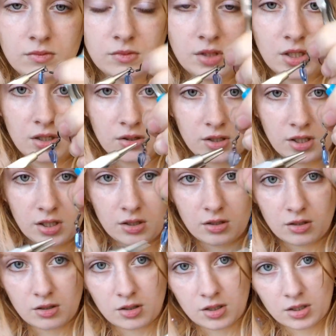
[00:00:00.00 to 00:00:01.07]
earring
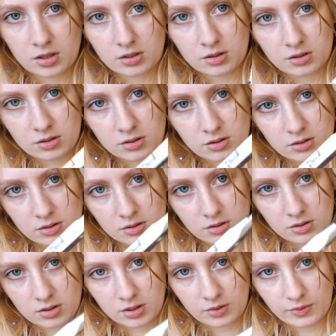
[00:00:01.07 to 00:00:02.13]
on.
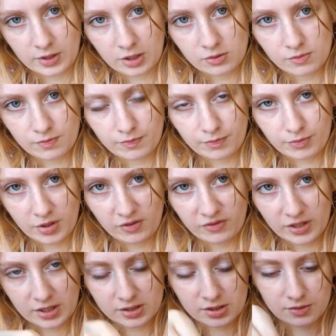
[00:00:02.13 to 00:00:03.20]
There we go.
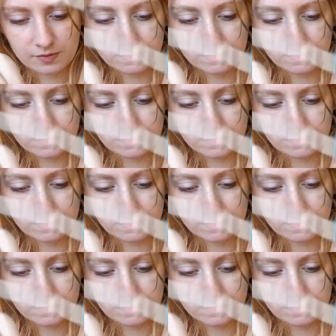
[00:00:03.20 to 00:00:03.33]
Perfect.